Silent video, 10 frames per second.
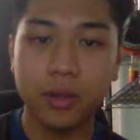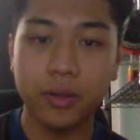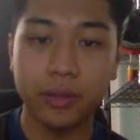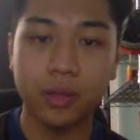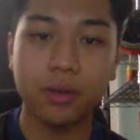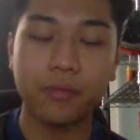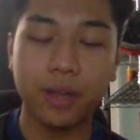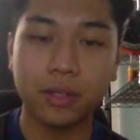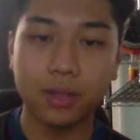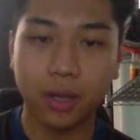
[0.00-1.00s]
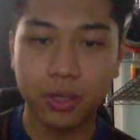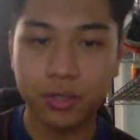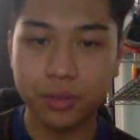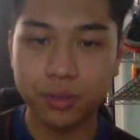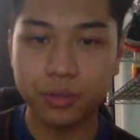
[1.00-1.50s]
The artifact that I
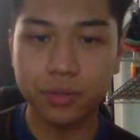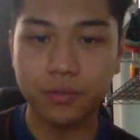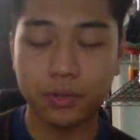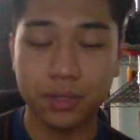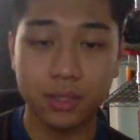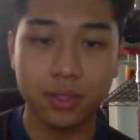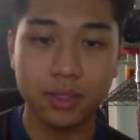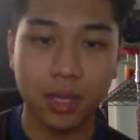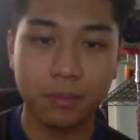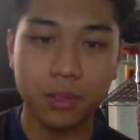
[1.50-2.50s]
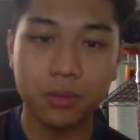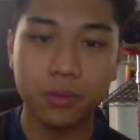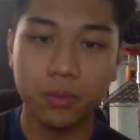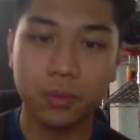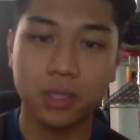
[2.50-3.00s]
chose for this assignment
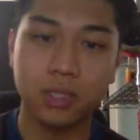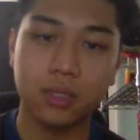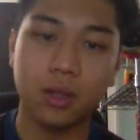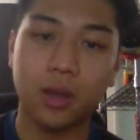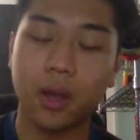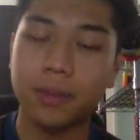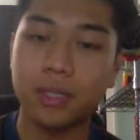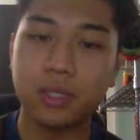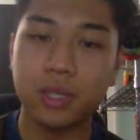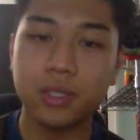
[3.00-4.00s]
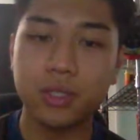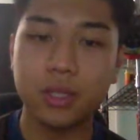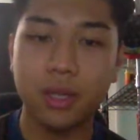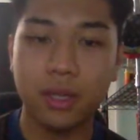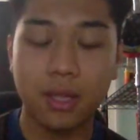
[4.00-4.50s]
was the comedy sketch
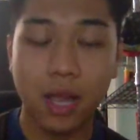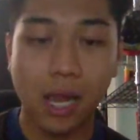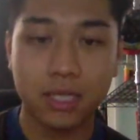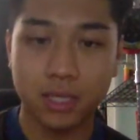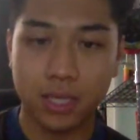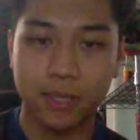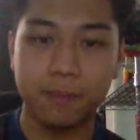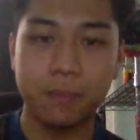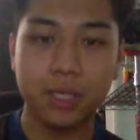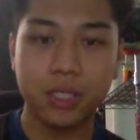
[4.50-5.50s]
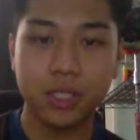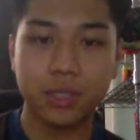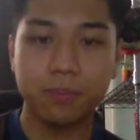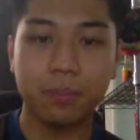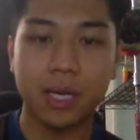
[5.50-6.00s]
I Said
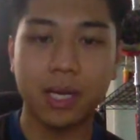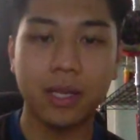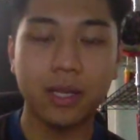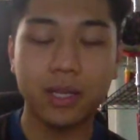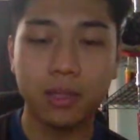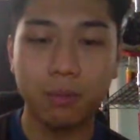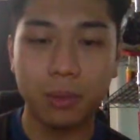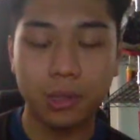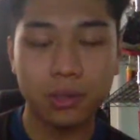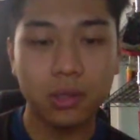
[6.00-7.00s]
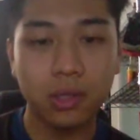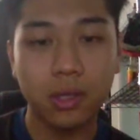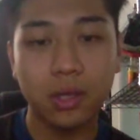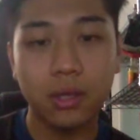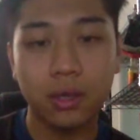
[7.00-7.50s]
Bitch by Key and Peele,
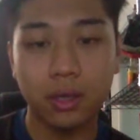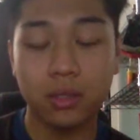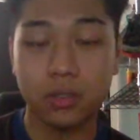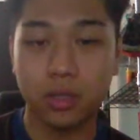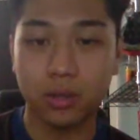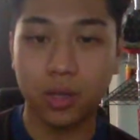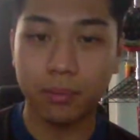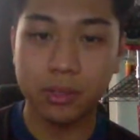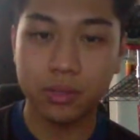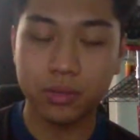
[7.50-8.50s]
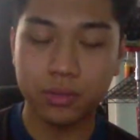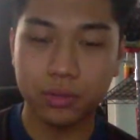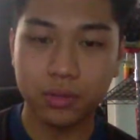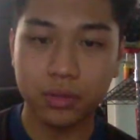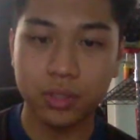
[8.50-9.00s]
and it's on Comedy
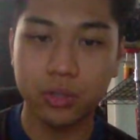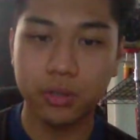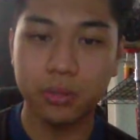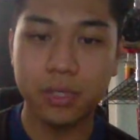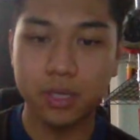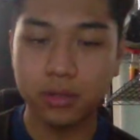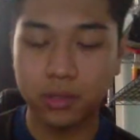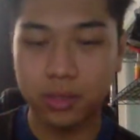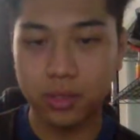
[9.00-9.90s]
Central's YouTube channel.